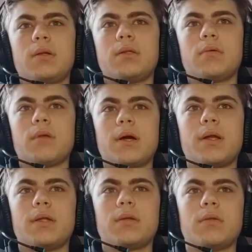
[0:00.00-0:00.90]

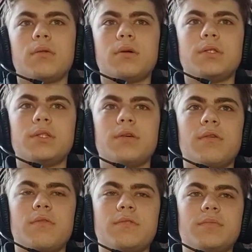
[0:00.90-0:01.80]
underlying technology
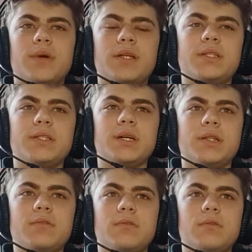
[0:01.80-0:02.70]
of the Matic
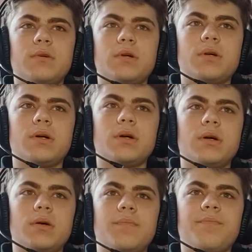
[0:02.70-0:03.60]
network.
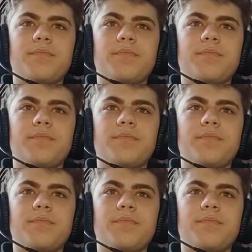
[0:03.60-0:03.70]
Uh,